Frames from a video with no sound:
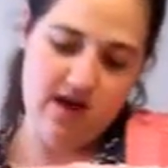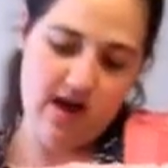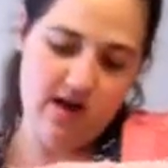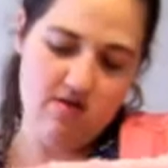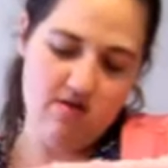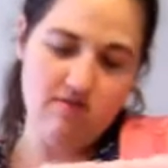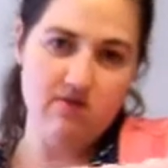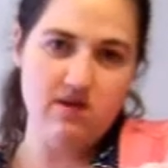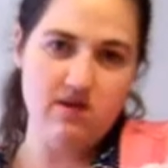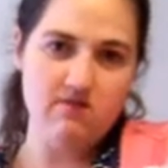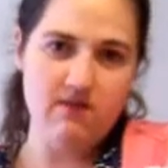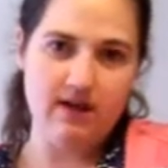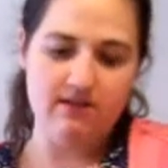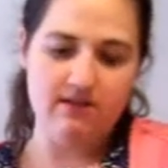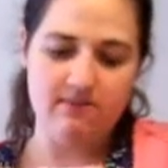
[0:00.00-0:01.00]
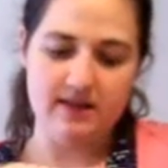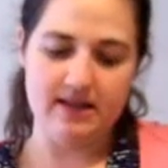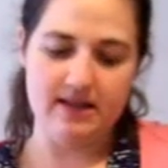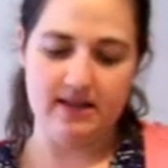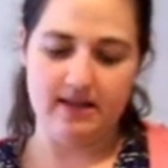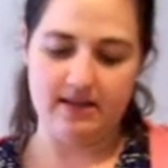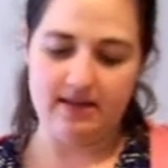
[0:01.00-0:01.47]
I don't really
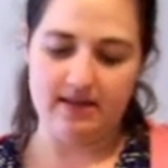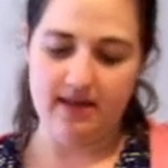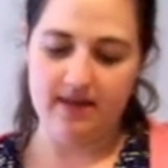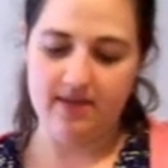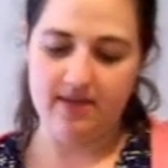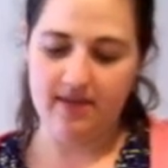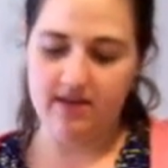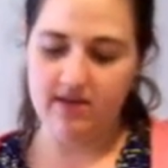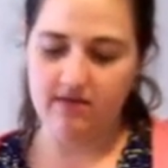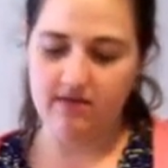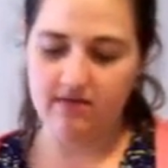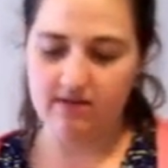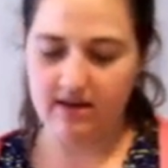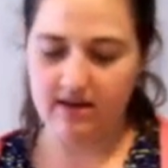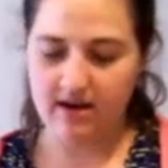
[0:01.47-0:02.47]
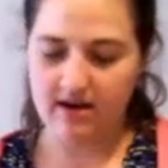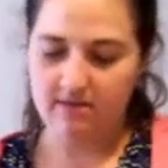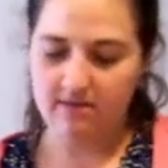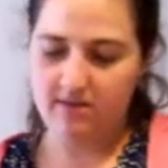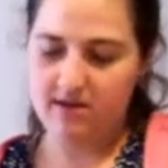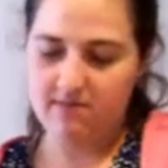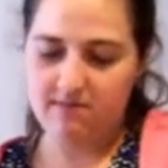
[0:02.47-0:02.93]
recommend this. I think there's
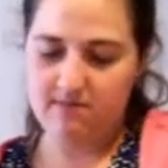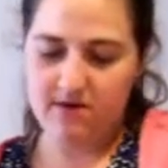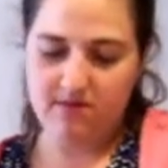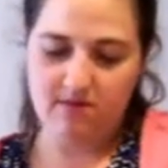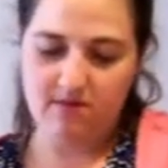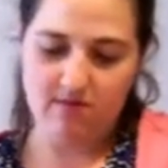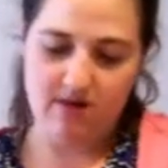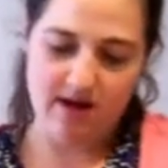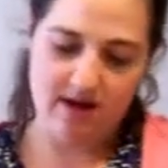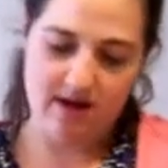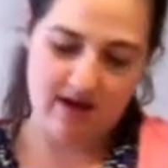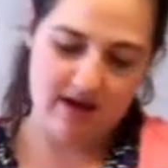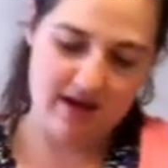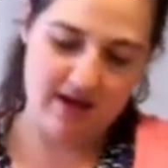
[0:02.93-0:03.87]
gotta be a better way.